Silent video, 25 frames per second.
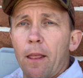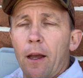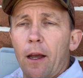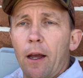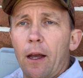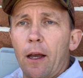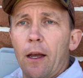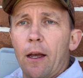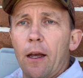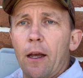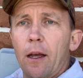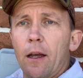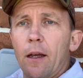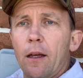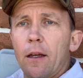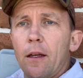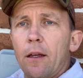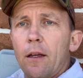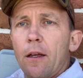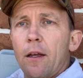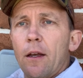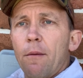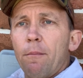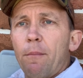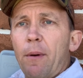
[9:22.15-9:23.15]
Uh,
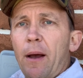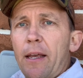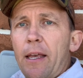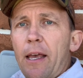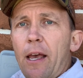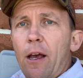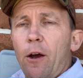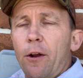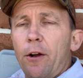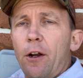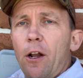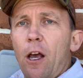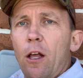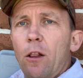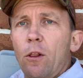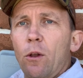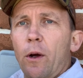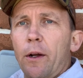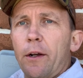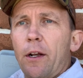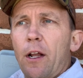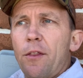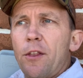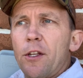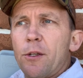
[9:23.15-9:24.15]
but yeah, I know
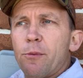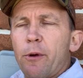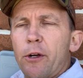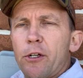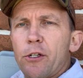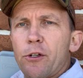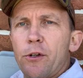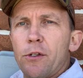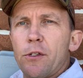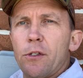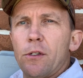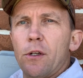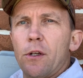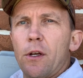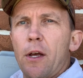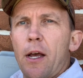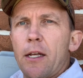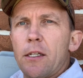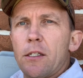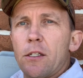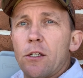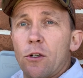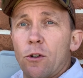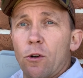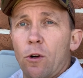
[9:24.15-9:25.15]
I know this pressure isn't
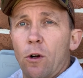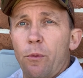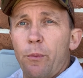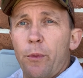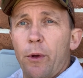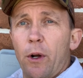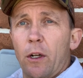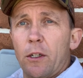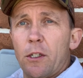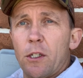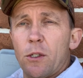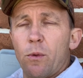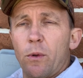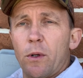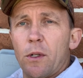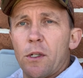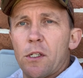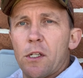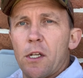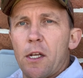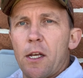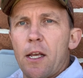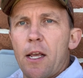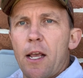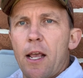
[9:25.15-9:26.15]
as strong, but I just want to
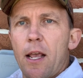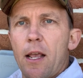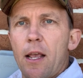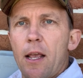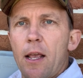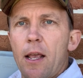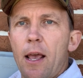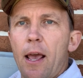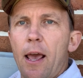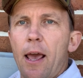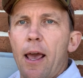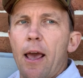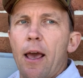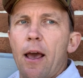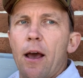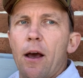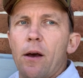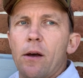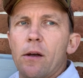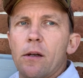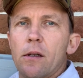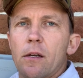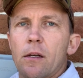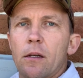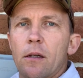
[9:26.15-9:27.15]
see
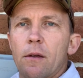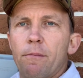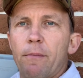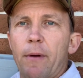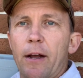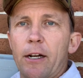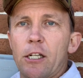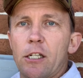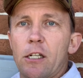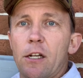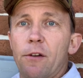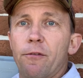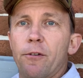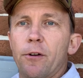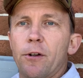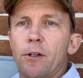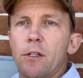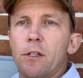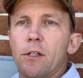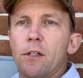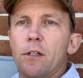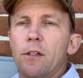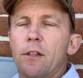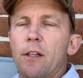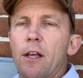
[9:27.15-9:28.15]
how much
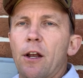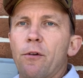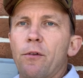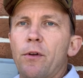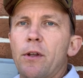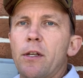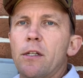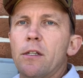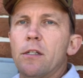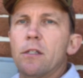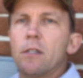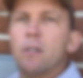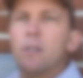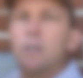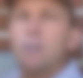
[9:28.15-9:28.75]
difference there is.